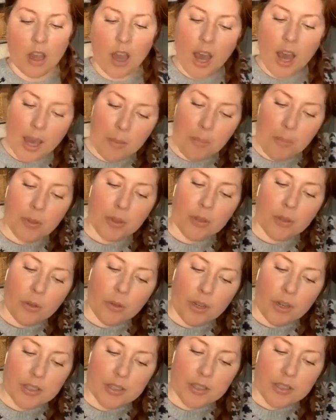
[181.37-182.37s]

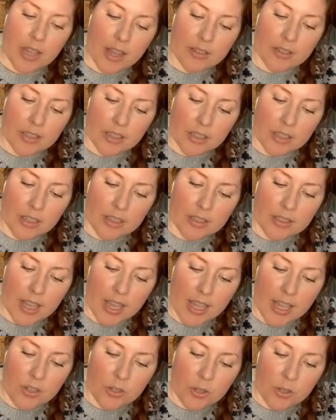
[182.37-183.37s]
Hypochlorous acid.
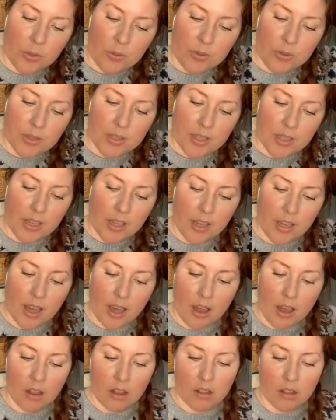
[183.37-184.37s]
It's
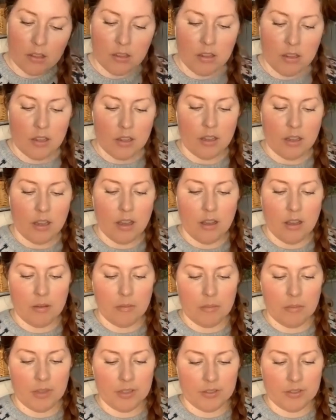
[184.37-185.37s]
HOCl.
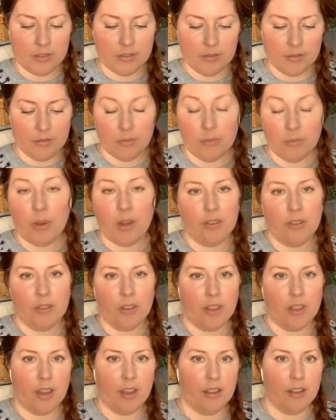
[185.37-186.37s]
Is
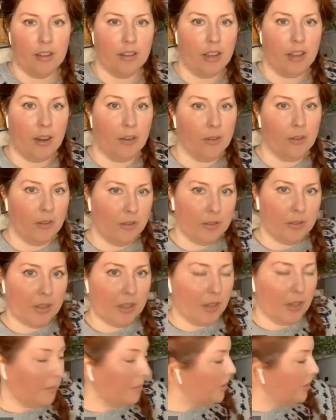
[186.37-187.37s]
whatever that. I don't know. It's
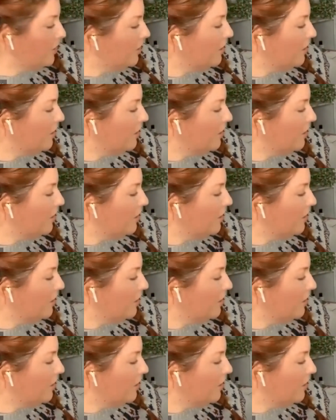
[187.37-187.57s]
theater major. I